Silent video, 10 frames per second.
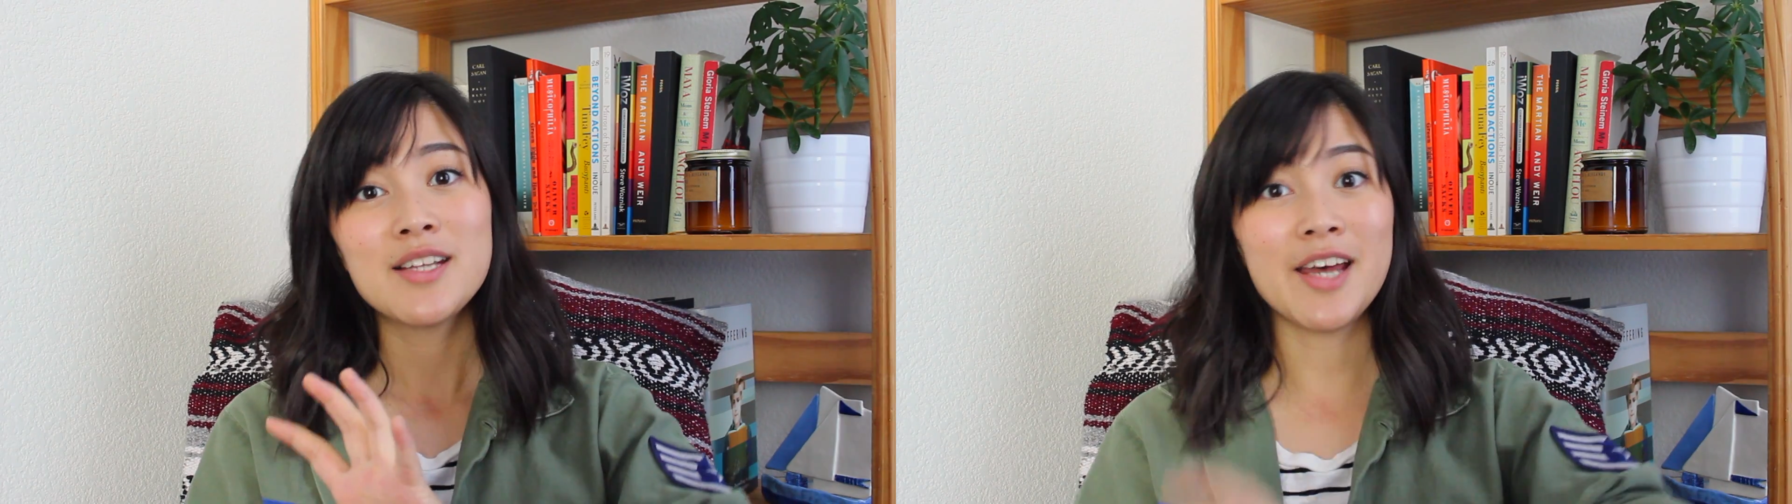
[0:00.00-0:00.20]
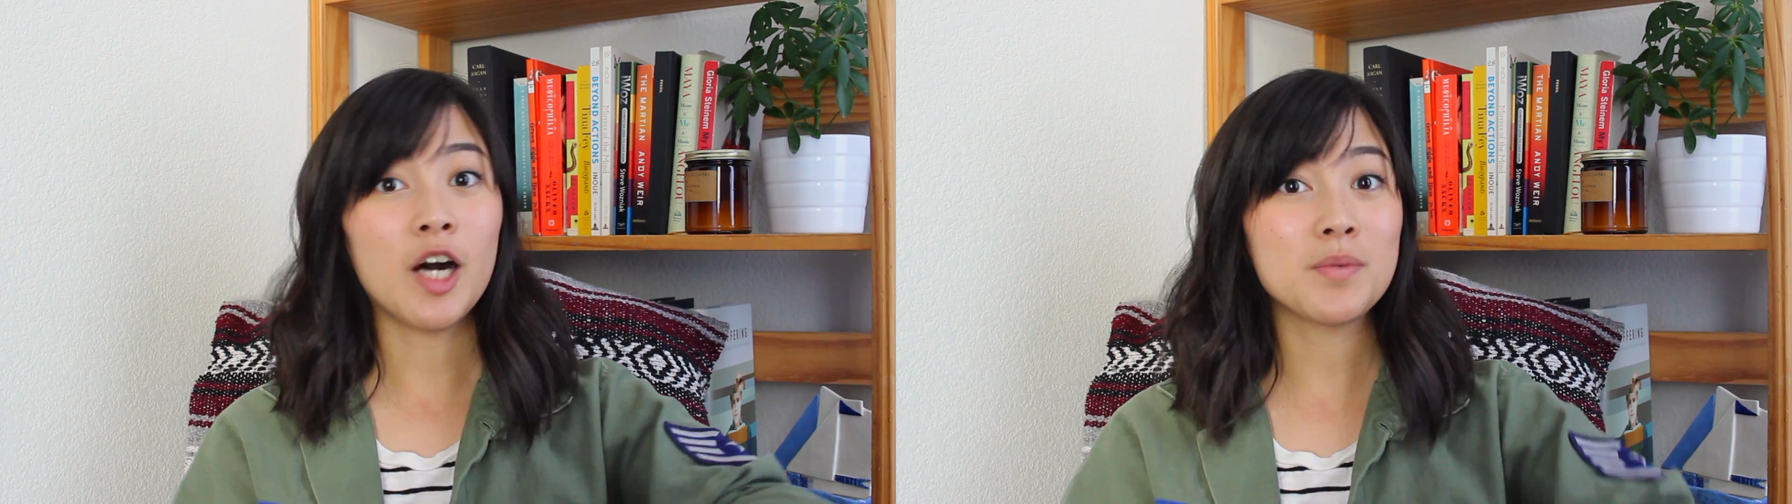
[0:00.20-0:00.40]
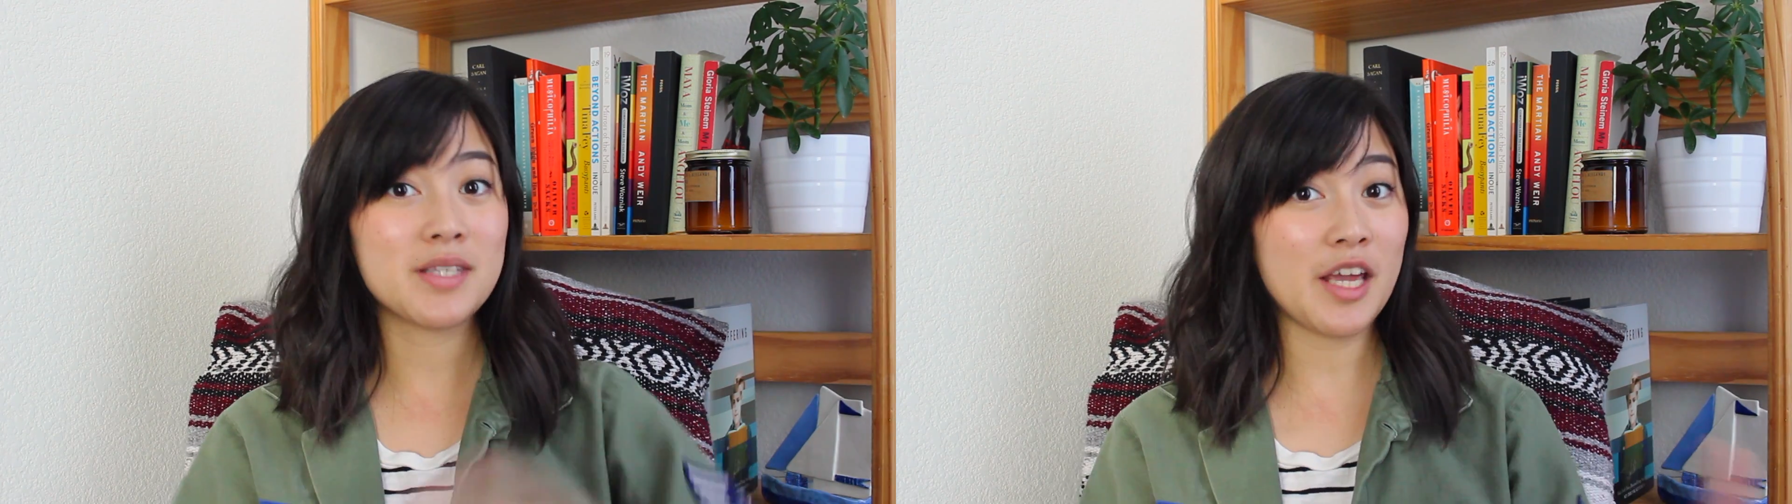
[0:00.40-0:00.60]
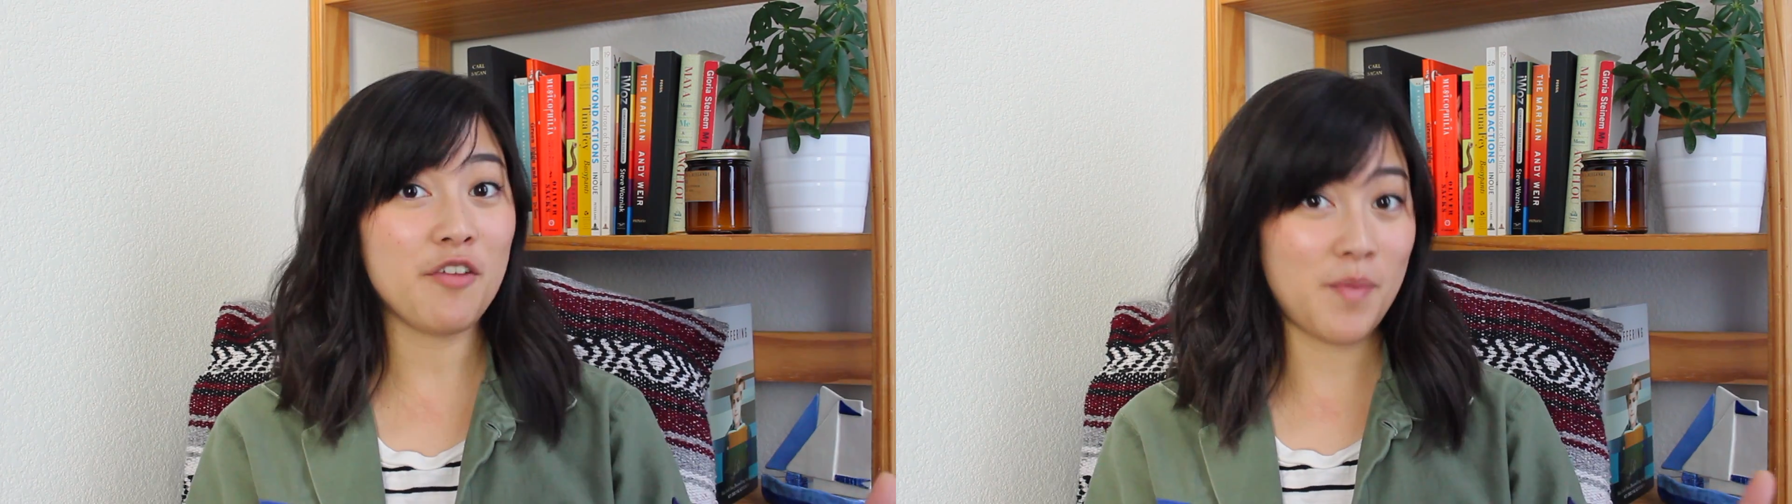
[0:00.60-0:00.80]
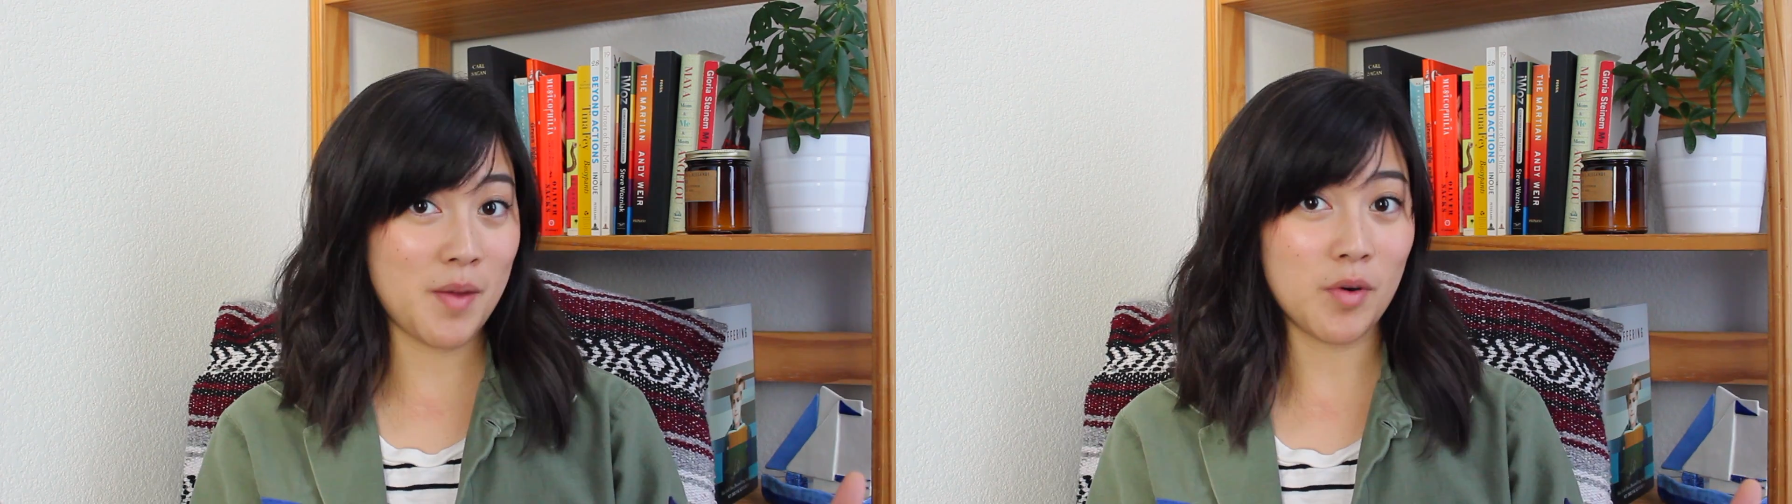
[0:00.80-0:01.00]
to help
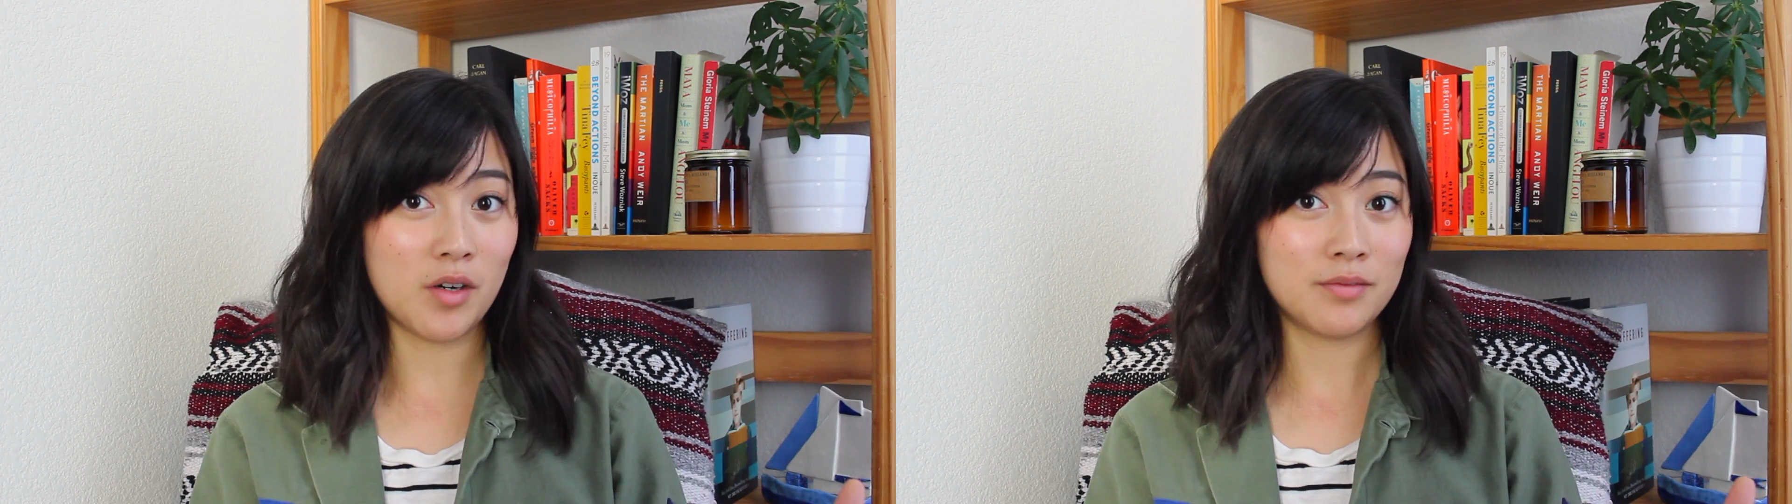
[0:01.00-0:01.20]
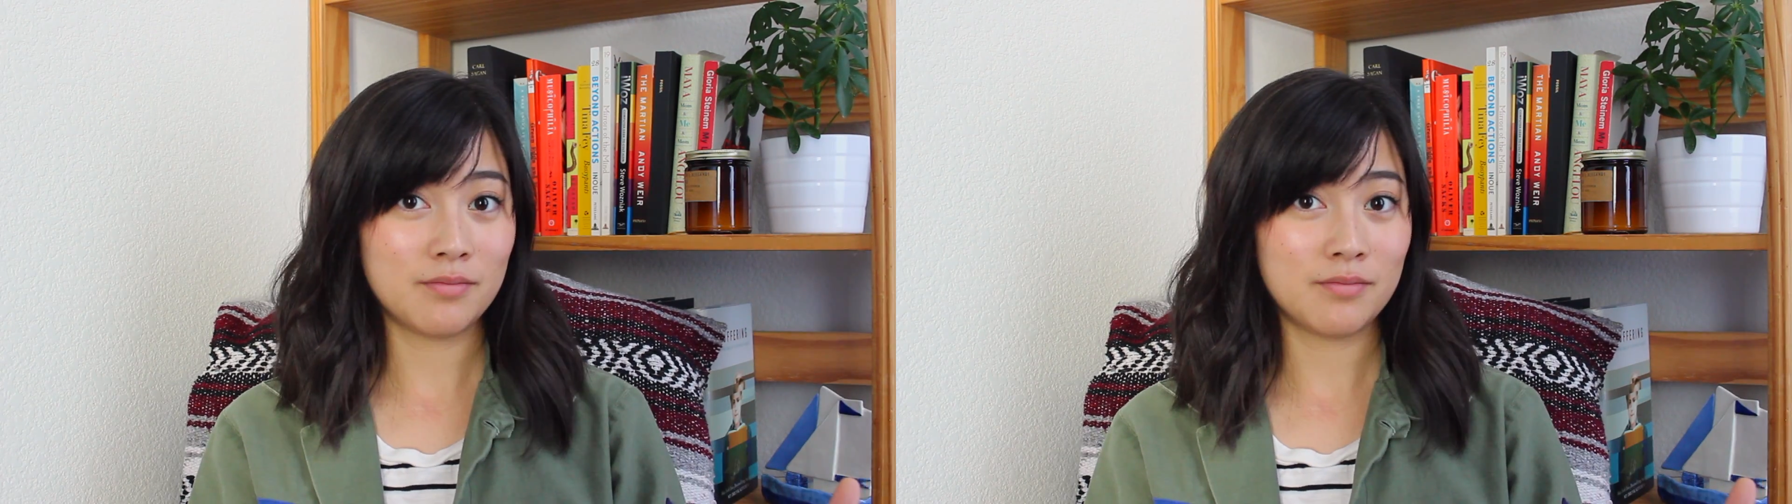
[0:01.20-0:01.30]
save people.